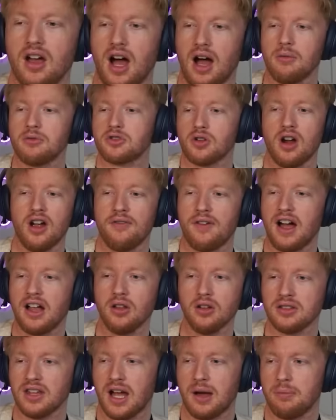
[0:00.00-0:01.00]
I'm sorry, if I
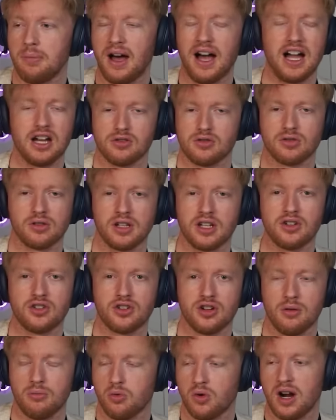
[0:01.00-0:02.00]
looked at a past
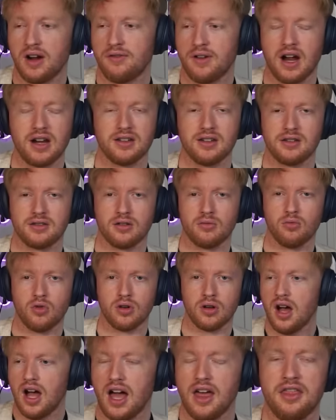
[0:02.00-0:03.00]
relationship where I fancied
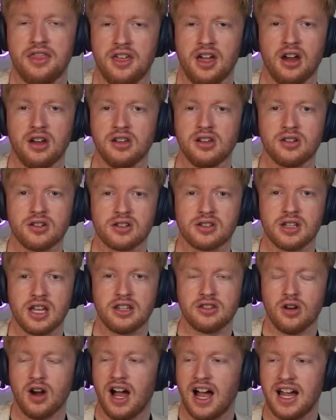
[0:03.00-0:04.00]
someone, and 30 years
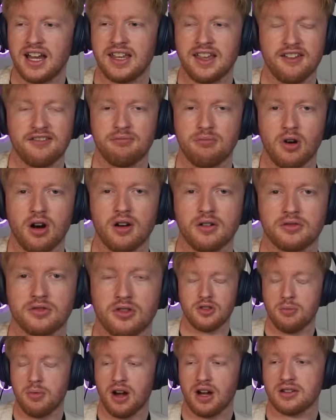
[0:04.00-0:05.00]
later I give birth to
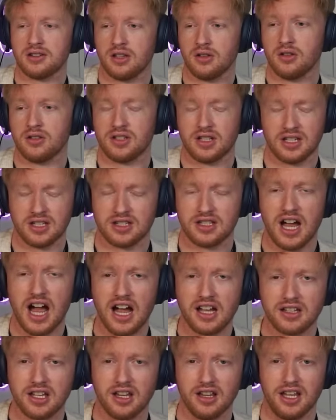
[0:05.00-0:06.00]
the person that looks
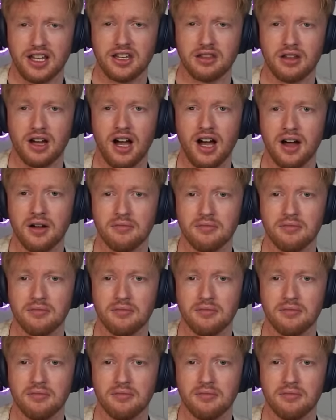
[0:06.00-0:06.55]
exactly like that,